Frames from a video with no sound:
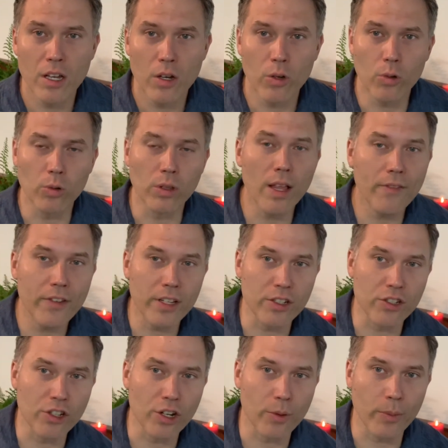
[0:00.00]
who lived in
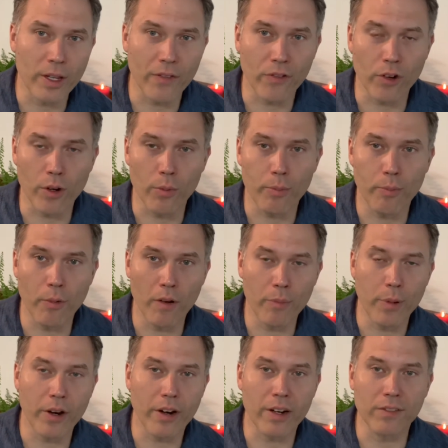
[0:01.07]
Germany for a
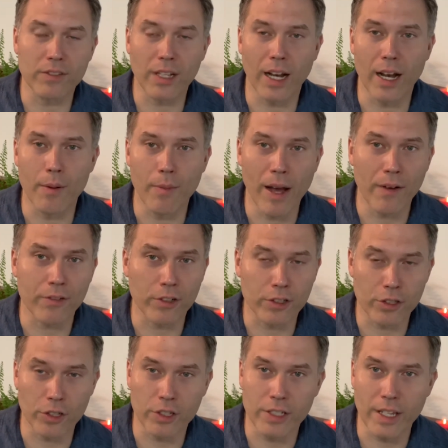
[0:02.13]
period of time after
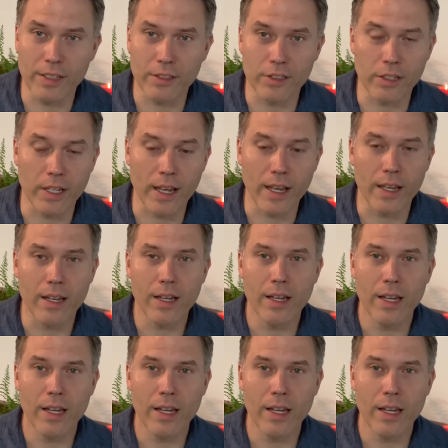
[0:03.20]
church yesterday.